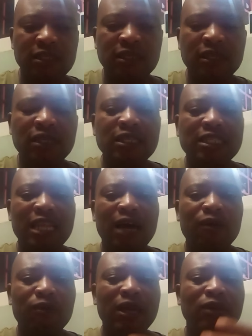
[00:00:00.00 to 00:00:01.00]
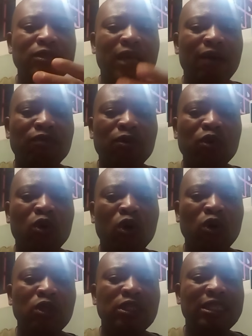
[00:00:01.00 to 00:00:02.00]
Now, we also have what we
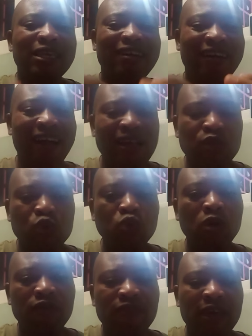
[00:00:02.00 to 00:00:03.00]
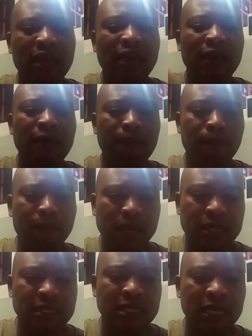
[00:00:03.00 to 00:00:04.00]
call the Council of
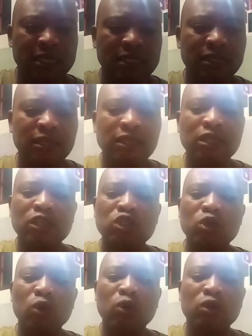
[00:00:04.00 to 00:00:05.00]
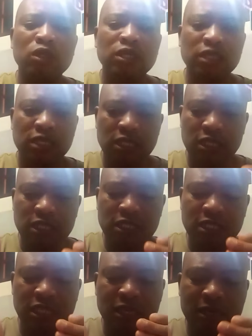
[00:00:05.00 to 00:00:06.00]
Ministers. So,
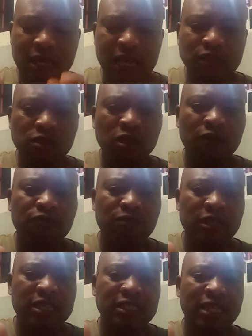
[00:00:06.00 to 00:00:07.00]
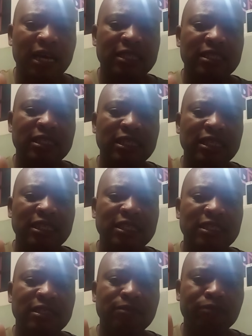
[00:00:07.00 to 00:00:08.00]
the Council of Ministers is the
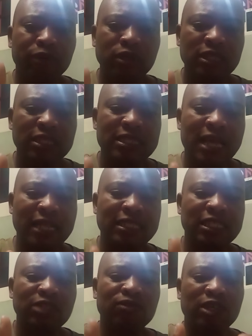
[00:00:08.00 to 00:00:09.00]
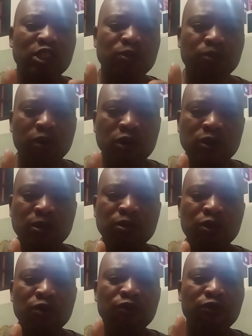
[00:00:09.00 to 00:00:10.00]
body that is responsible
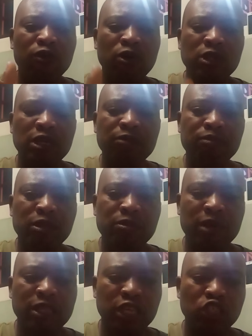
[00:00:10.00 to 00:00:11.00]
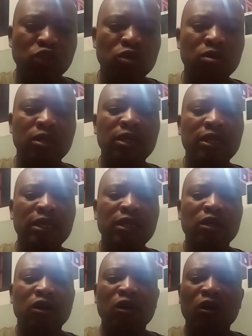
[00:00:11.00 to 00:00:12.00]
for the implementation
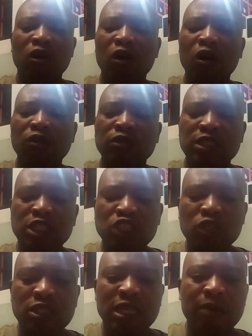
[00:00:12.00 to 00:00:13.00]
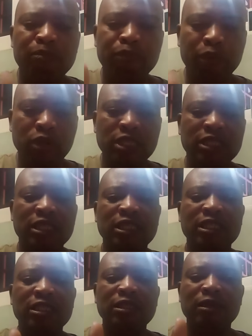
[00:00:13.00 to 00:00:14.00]
of decisions and policies
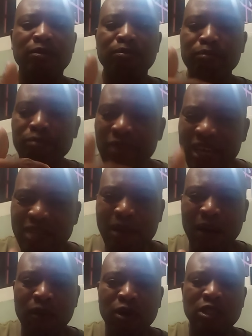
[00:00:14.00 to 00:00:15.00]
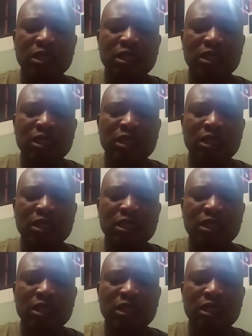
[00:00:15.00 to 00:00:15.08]
made by what?